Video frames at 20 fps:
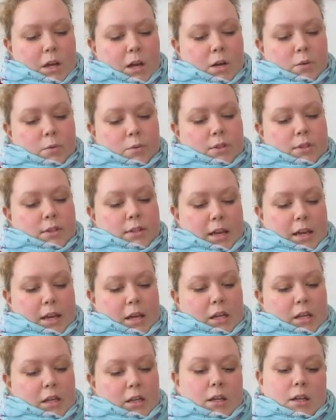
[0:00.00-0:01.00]
I would
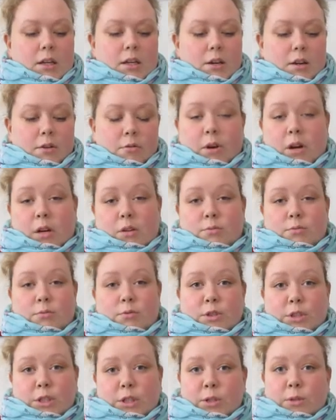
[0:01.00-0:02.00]
say
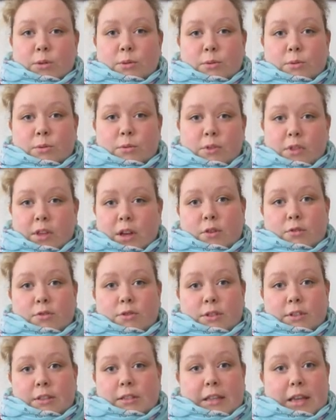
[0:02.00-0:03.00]
around
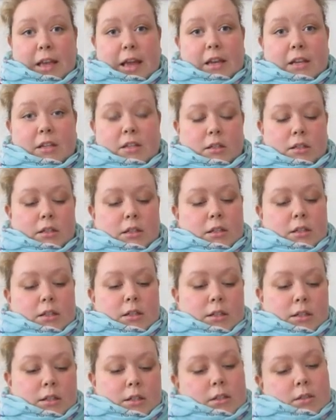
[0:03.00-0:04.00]
2000 yen
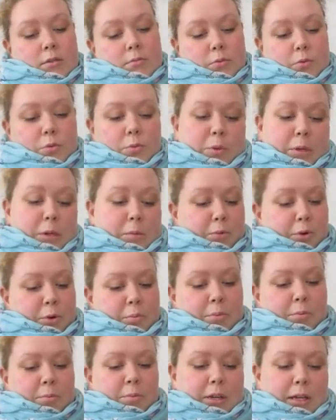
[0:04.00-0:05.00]
would be
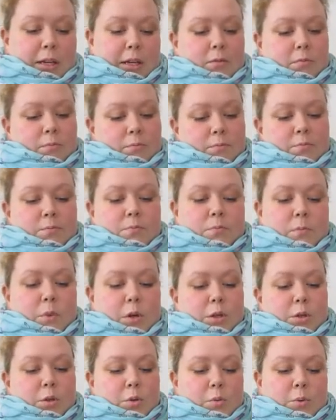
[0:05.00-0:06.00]
probably
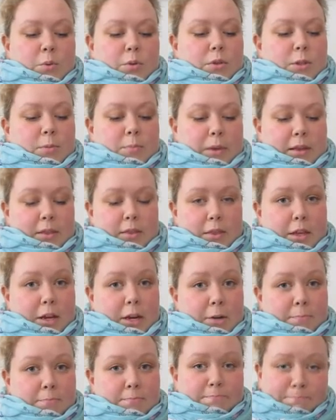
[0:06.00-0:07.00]
what you would spend
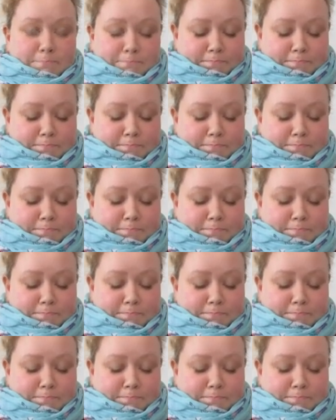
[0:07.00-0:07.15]
there.